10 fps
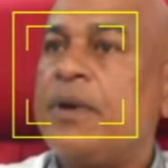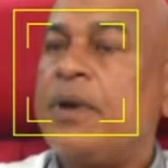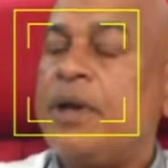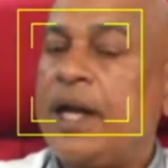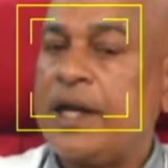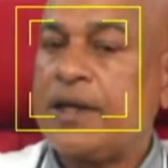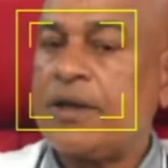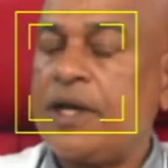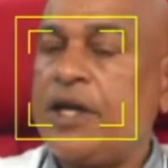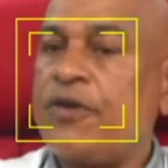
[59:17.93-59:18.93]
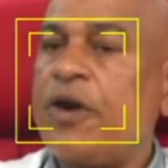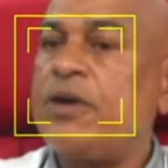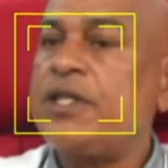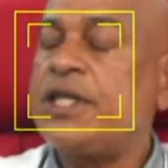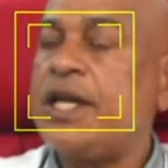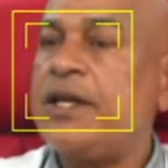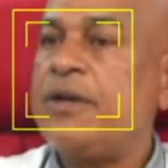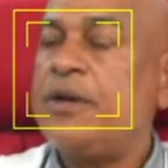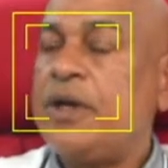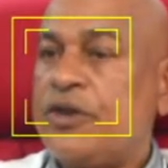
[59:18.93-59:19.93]
Like Kaieteur said,
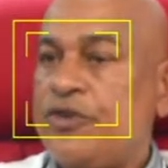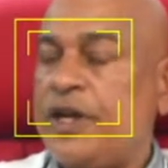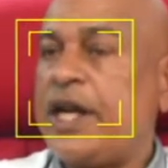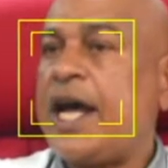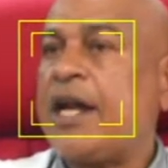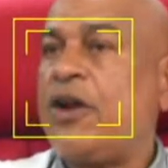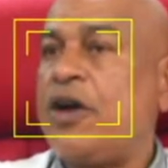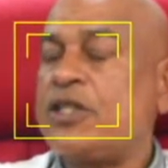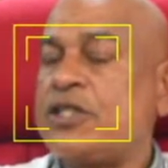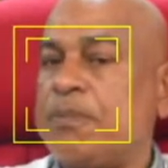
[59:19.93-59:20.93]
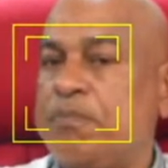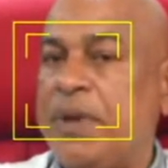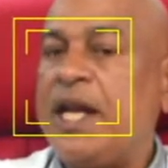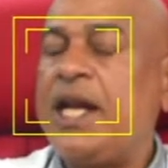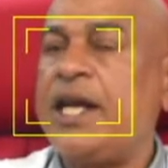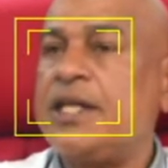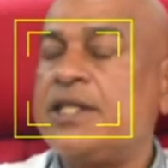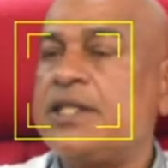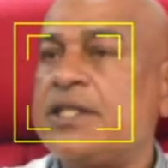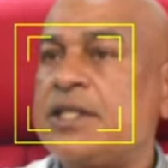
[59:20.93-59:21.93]
Trinidad lost
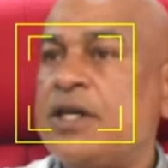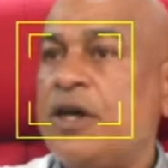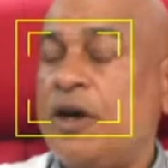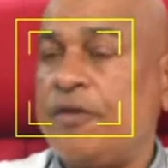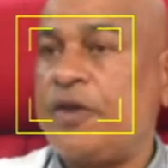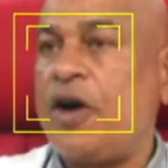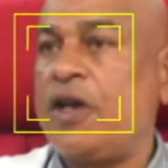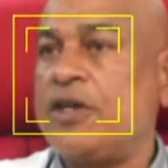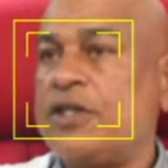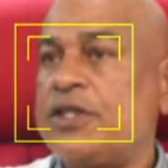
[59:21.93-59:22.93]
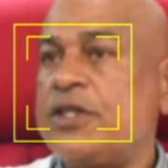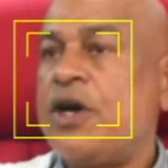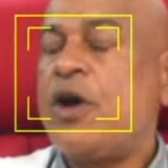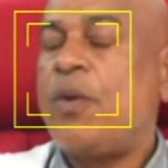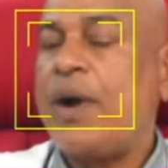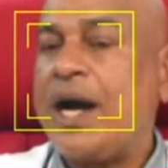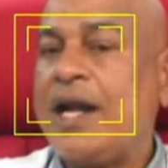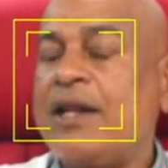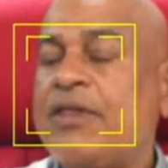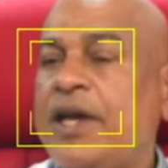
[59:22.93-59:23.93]
billions of dollars
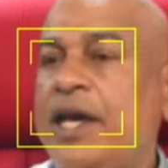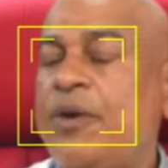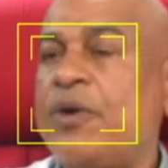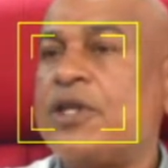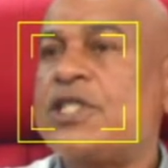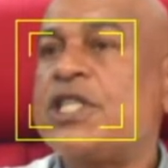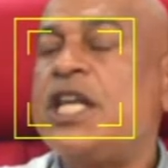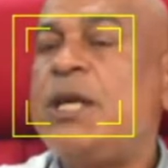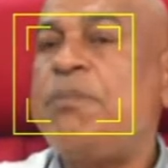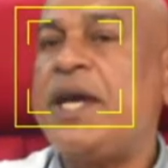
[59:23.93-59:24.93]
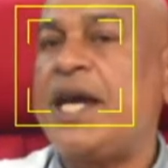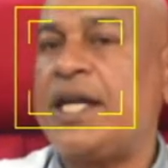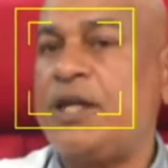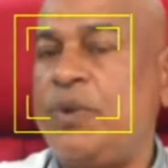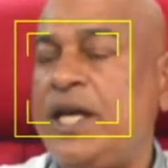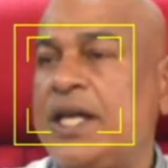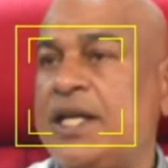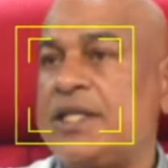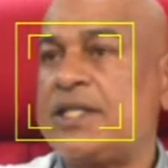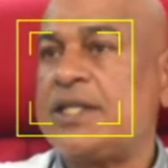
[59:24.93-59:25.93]
while they were sleeping at the
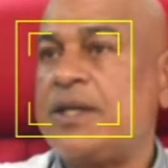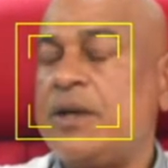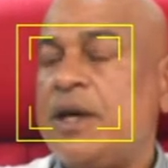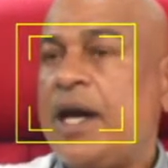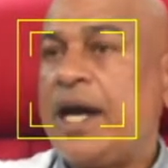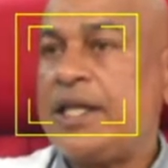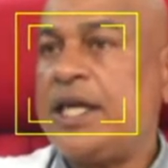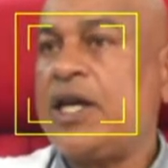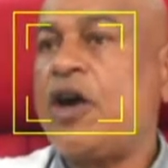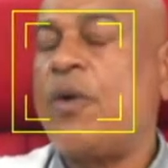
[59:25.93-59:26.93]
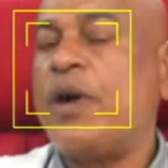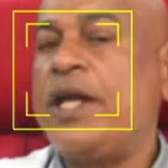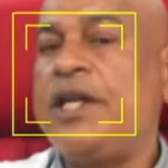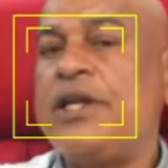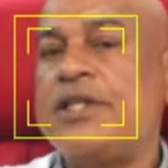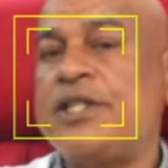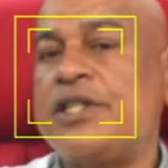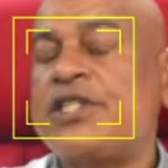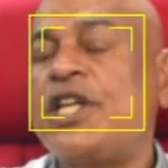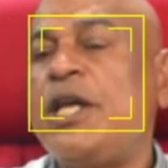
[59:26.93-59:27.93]
wheels. I think our leaders are
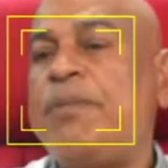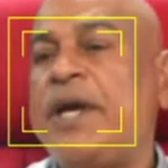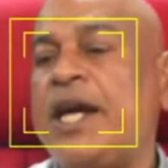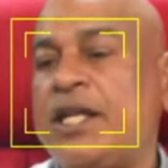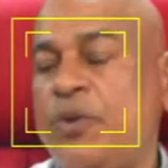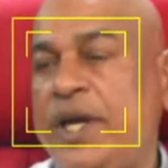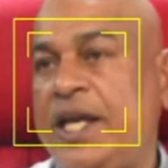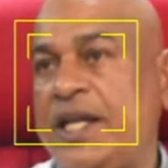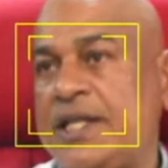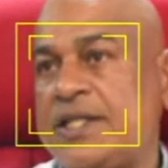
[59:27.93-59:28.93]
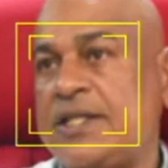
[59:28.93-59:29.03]
sleeping at the wheels,